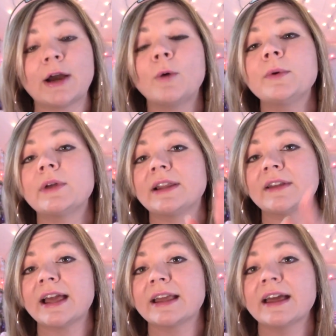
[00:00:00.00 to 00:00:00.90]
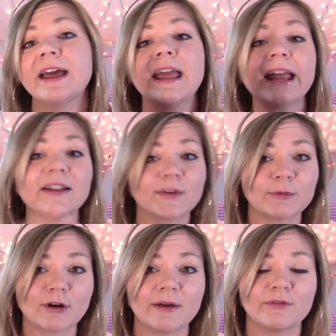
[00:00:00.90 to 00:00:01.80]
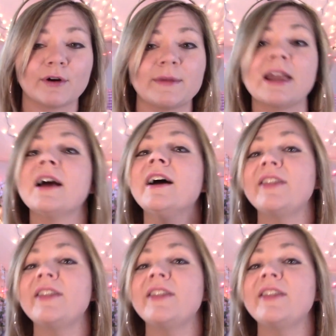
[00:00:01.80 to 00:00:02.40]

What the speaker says: I hope you'll hit like and subscribe for me.